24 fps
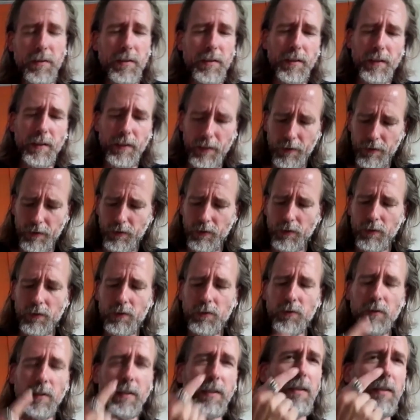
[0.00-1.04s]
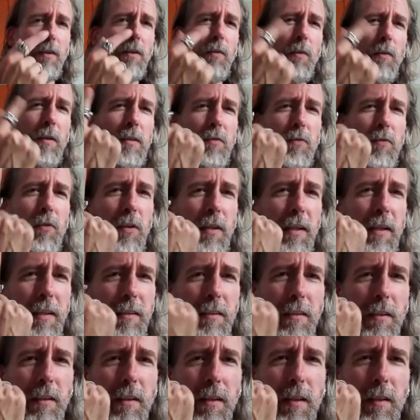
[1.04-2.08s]
and it's also, I always forget
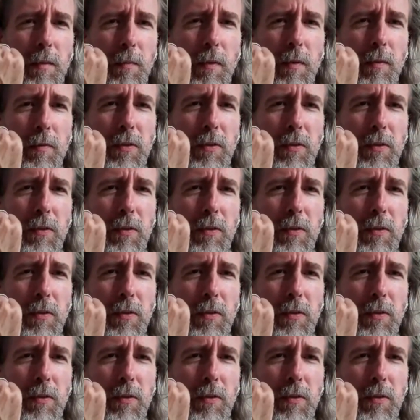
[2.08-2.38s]
the name of